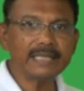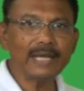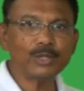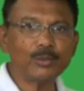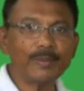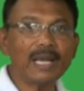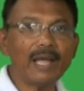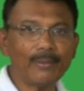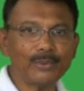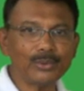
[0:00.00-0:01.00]
that you will
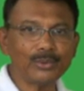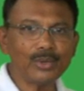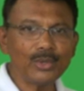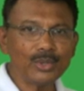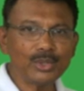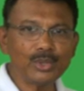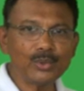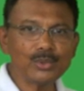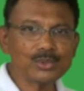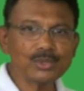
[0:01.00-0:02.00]
have to
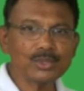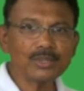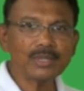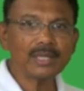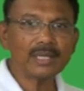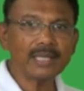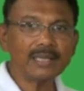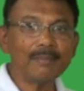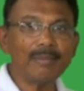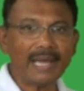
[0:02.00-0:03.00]
use
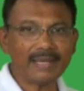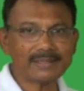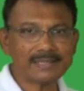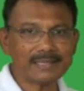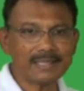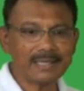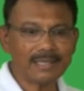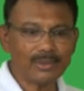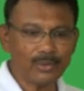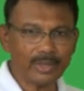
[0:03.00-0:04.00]
in the blanks.
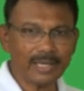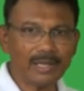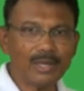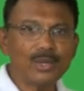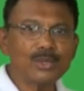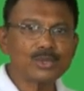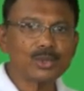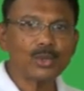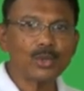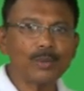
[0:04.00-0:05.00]
Okay,
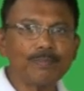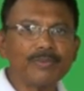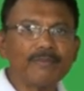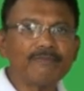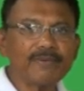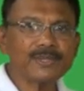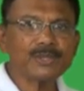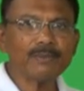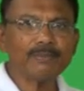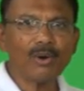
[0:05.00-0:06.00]
so
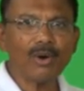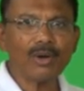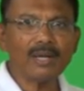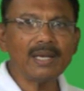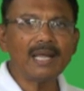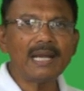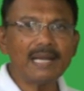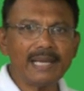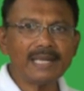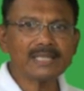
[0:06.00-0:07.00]
first of all,
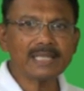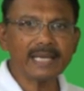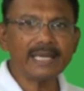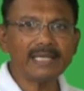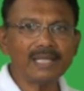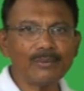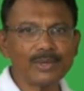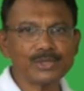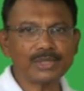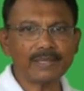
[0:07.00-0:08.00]
let's read the
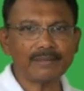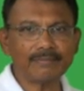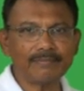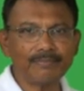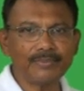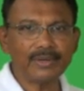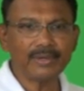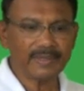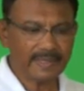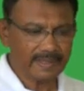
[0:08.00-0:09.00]
question.
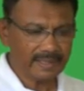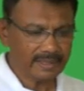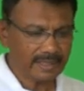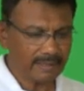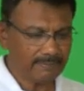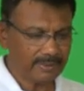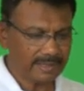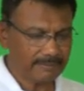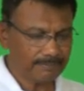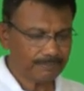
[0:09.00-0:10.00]
Read it carefully.